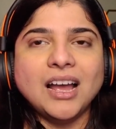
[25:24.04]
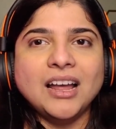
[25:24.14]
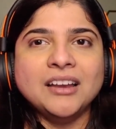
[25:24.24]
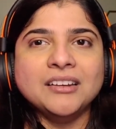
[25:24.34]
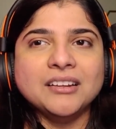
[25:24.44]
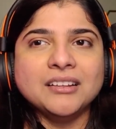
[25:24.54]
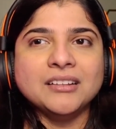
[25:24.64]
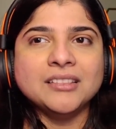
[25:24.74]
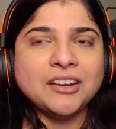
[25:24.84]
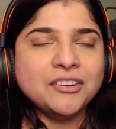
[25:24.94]
And
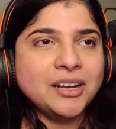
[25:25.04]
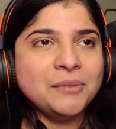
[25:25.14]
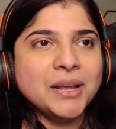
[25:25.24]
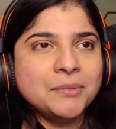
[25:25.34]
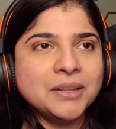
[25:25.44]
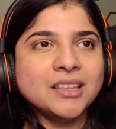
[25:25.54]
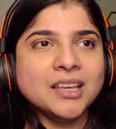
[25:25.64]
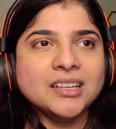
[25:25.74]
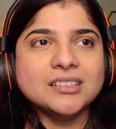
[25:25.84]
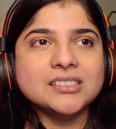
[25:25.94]
that really made me
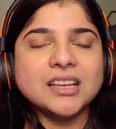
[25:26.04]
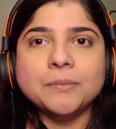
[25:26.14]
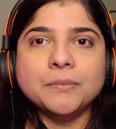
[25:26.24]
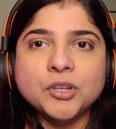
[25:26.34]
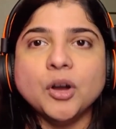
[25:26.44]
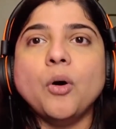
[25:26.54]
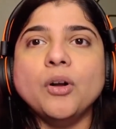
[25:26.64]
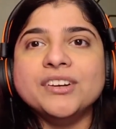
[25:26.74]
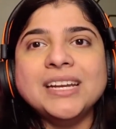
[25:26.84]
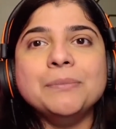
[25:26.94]
think, because you're
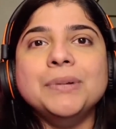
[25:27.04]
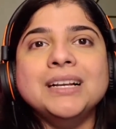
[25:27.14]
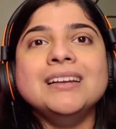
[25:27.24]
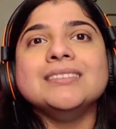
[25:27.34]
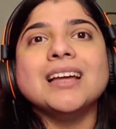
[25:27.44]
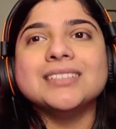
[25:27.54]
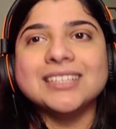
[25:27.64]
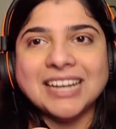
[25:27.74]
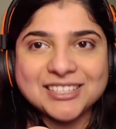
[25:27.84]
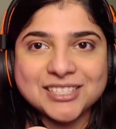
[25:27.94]
already building that
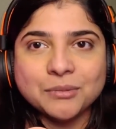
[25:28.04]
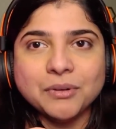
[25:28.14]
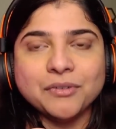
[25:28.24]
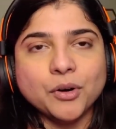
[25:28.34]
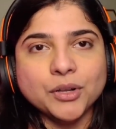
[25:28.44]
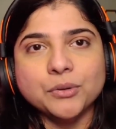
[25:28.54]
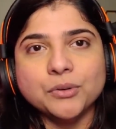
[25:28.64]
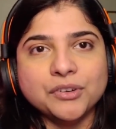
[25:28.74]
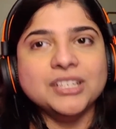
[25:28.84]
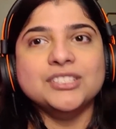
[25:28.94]
connection before
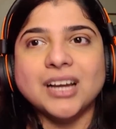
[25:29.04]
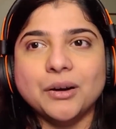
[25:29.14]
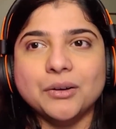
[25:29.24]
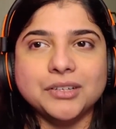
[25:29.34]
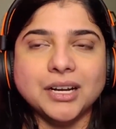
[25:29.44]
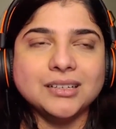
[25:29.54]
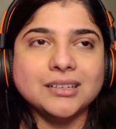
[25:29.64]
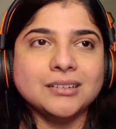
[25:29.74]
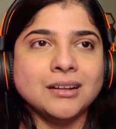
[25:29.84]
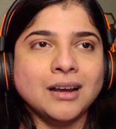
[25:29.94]
you reach out, right?
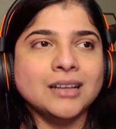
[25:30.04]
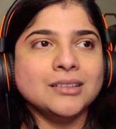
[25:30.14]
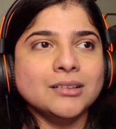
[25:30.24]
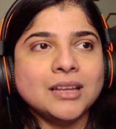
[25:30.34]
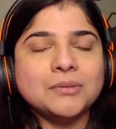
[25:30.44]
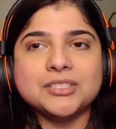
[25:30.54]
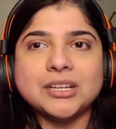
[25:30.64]
And I thought that was like